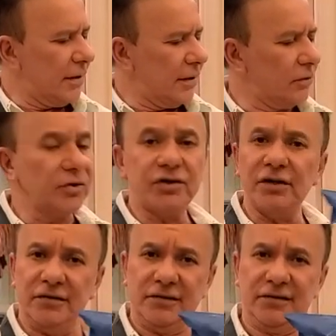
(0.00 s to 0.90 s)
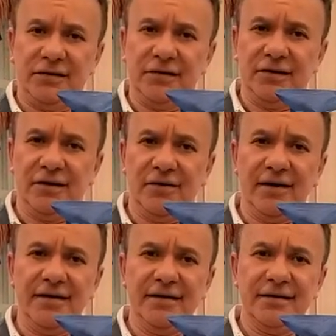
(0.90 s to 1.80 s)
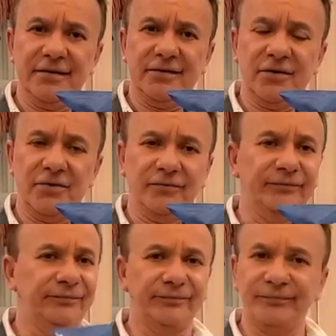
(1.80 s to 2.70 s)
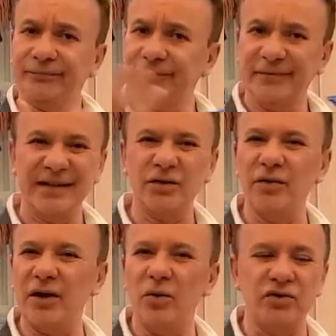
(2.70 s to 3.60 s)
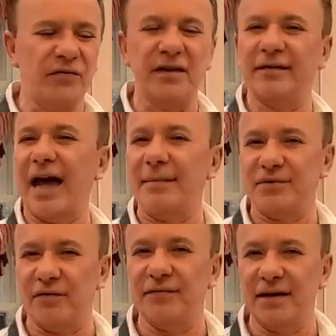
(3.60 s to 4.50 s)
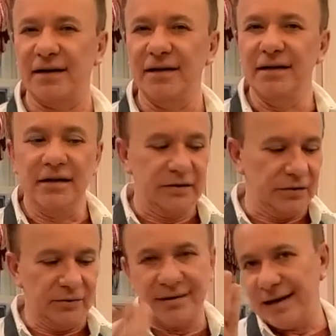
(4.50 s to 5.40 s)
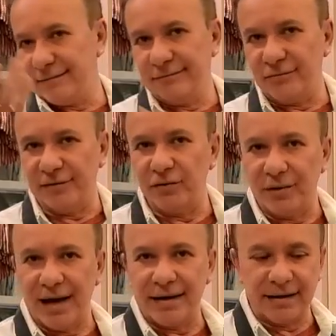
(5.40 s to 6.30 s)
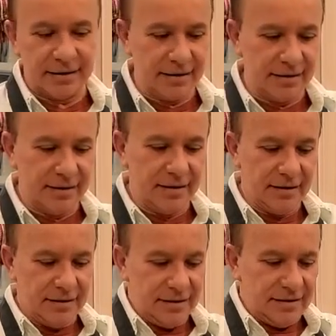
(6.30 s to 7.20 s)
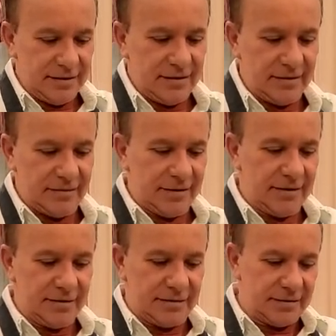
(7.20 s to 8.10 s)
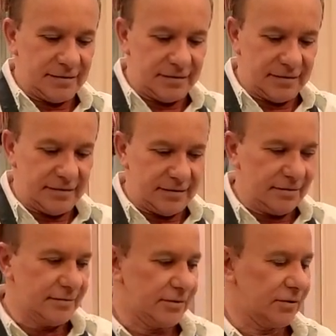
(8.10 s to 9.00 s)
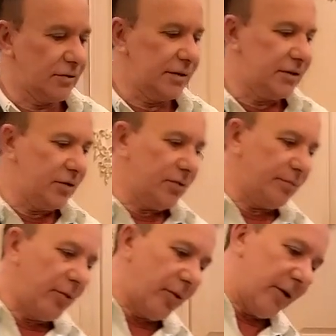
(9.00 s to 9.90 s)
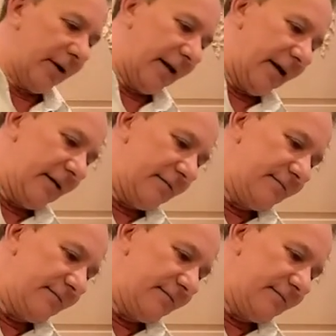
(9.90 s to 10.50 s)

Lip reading: tortillas, all right? So all different types up there. So you get whatever you like. All right. So this will pour there.